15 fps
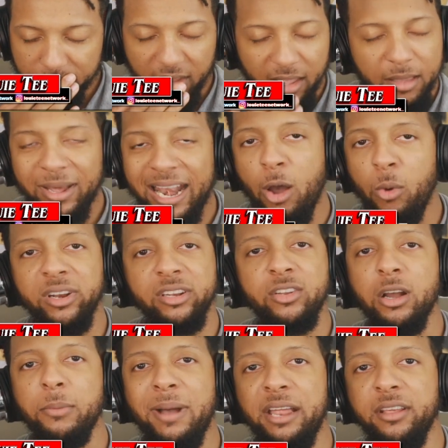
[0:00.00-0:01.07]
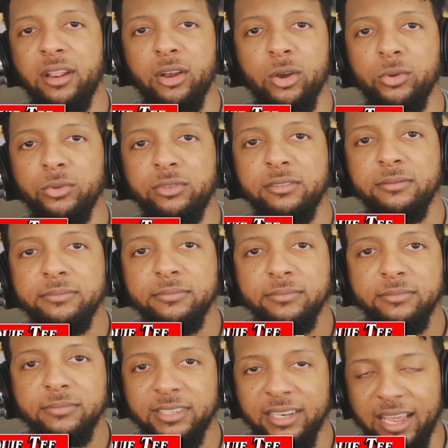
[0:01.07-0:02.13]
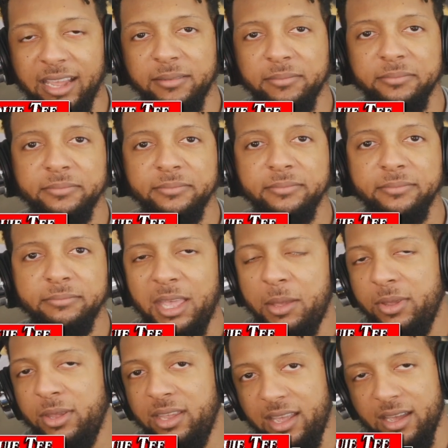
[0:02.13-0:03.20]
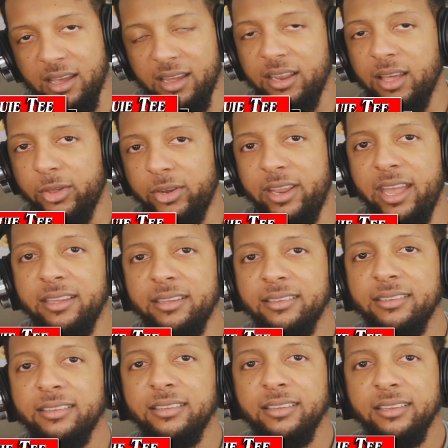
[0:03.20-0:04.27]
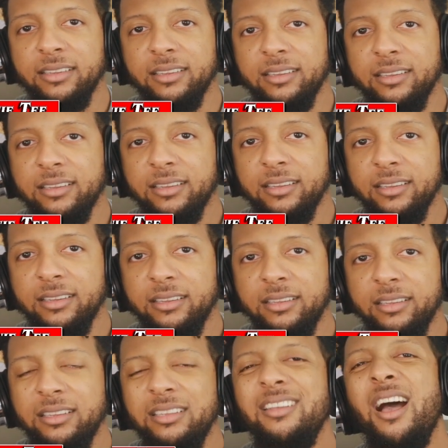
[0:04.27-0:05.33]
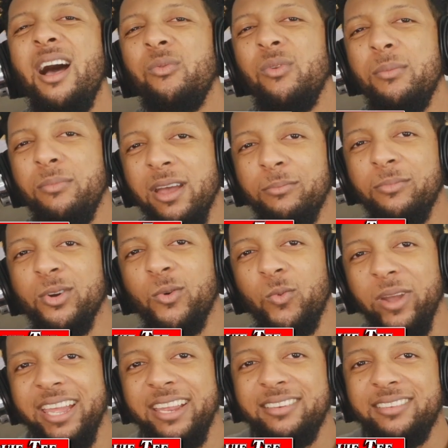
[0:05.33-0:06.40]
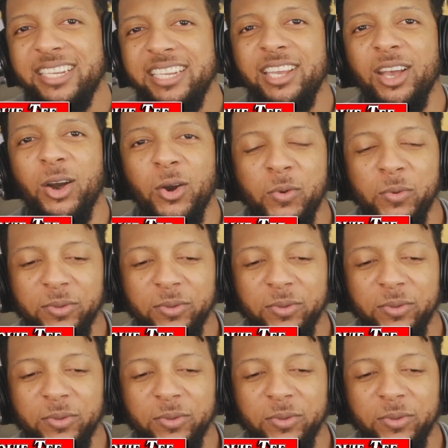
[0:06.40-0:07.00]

But I don't want to talk about none of those today. Maybe another day. Y'all remember when T.O.